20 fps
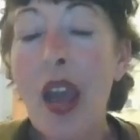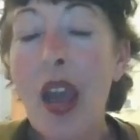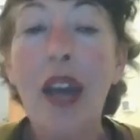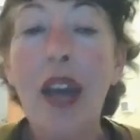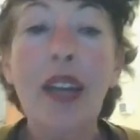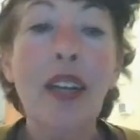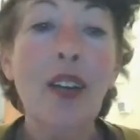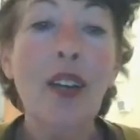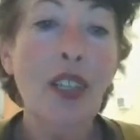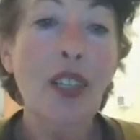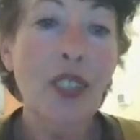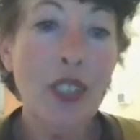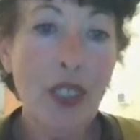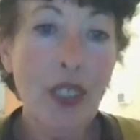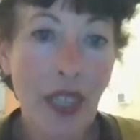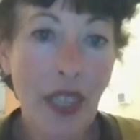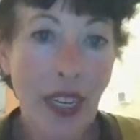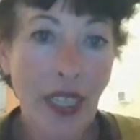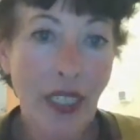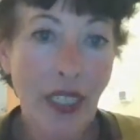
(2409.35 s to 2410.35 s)
And I'd also
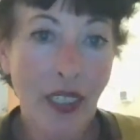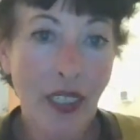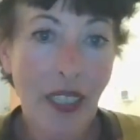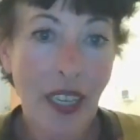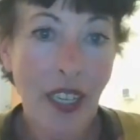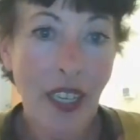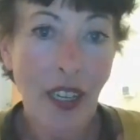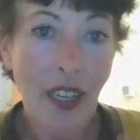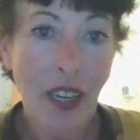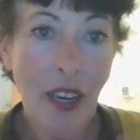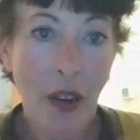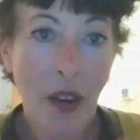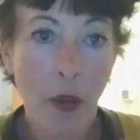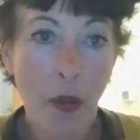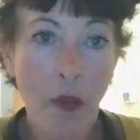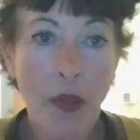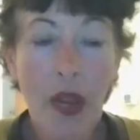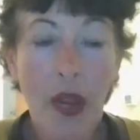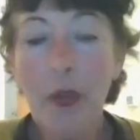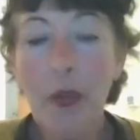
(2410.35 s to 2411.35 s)
like to let you
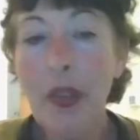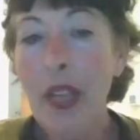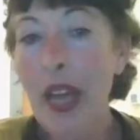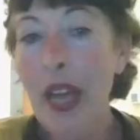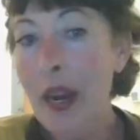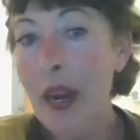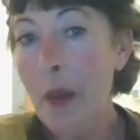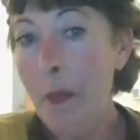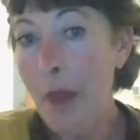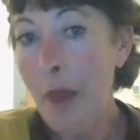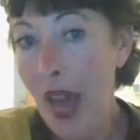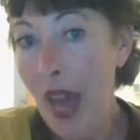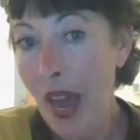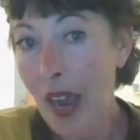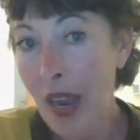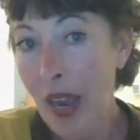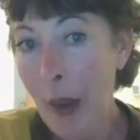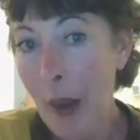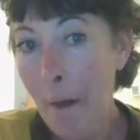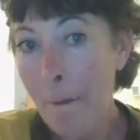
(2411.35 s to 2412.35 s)
know I'm glad I'm
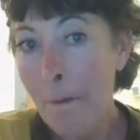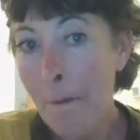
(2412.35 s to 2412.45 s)
back.